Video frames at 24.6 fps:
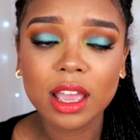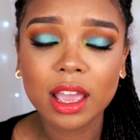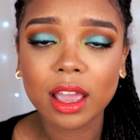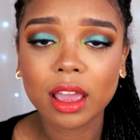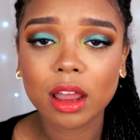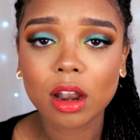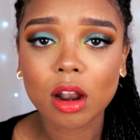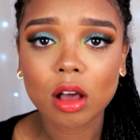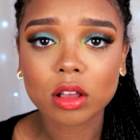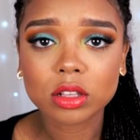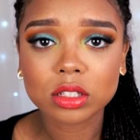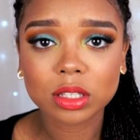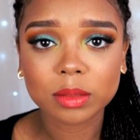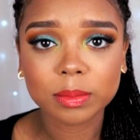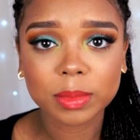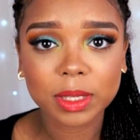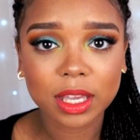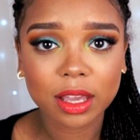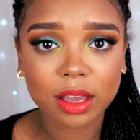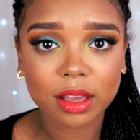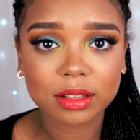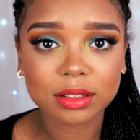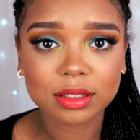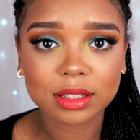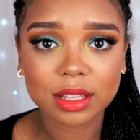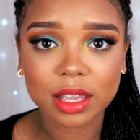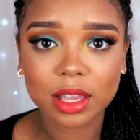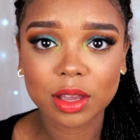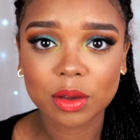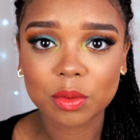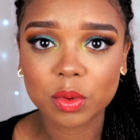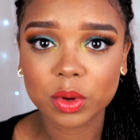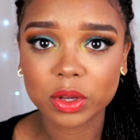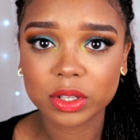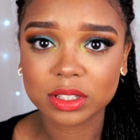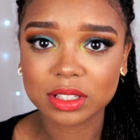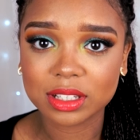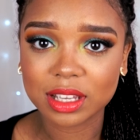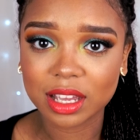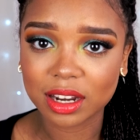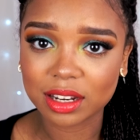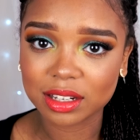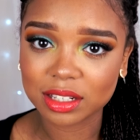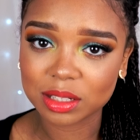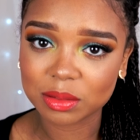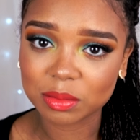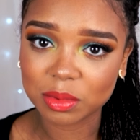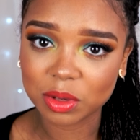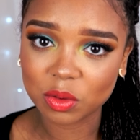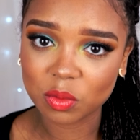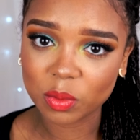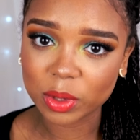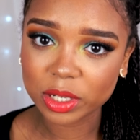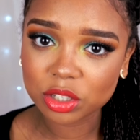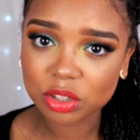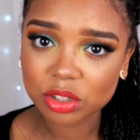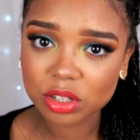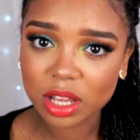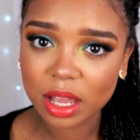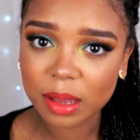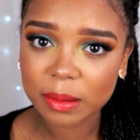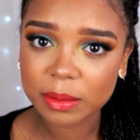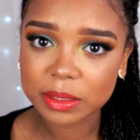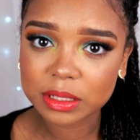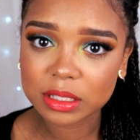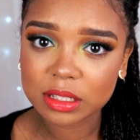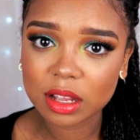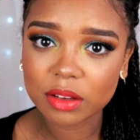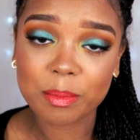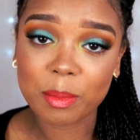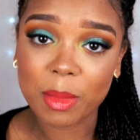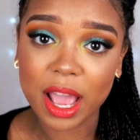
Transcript: and also because it was getting to be wintertime and stuff,